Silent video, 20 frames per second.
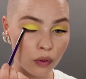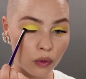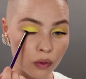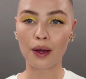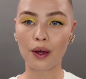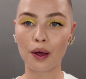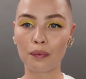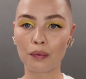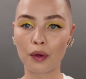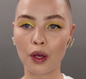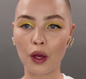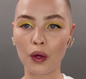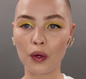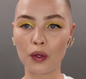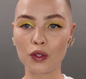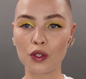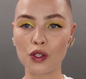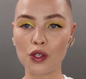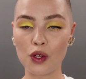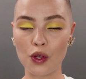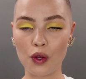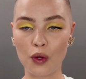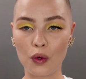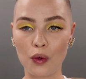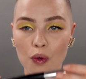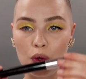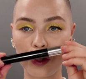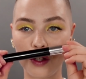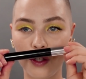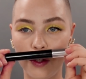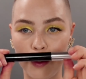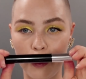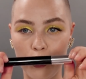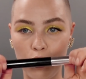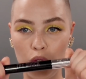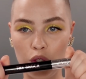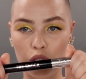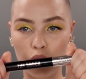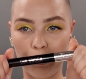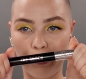that. I'm going to
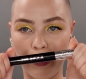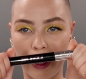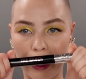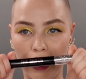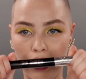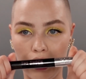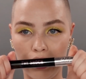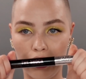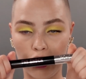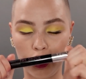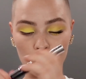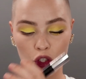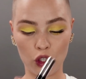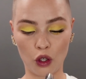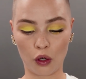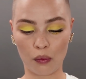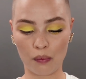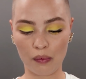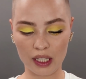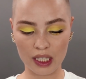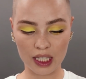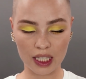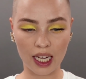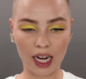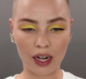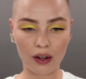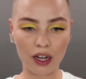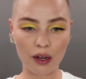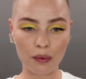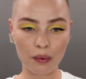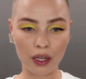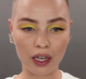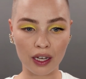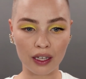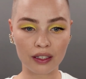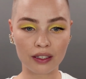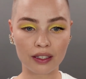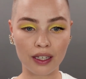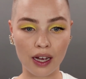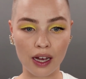use the Shock mascara
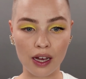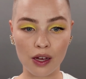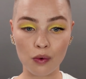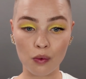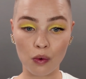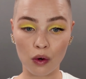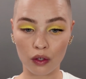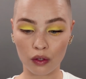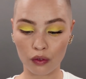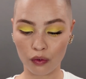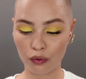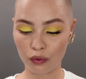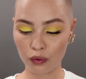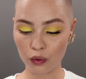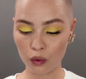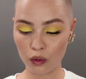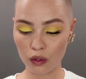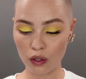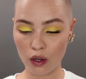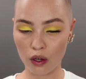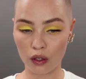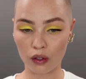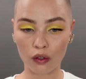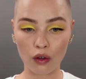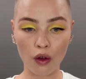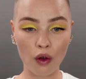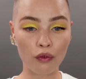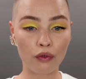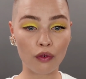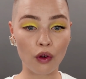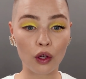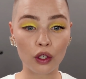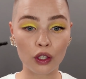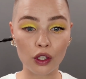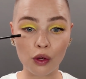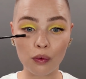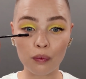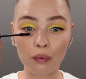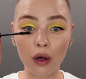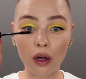because I want full on
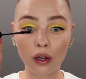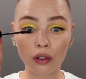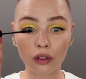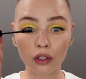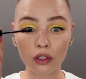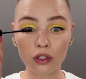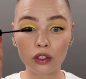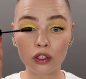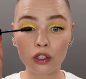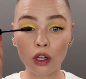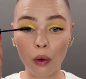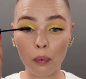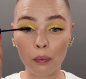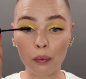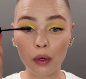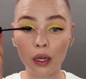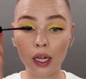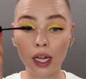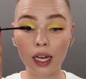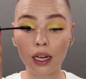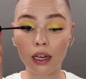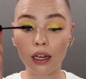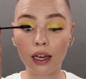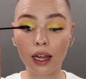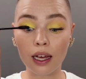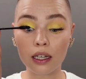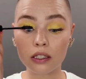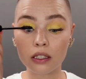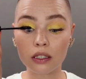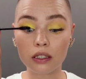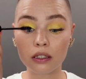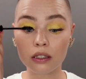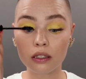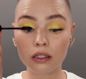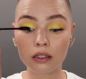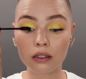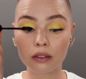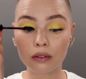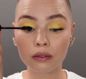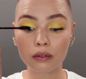volume on the top lashes.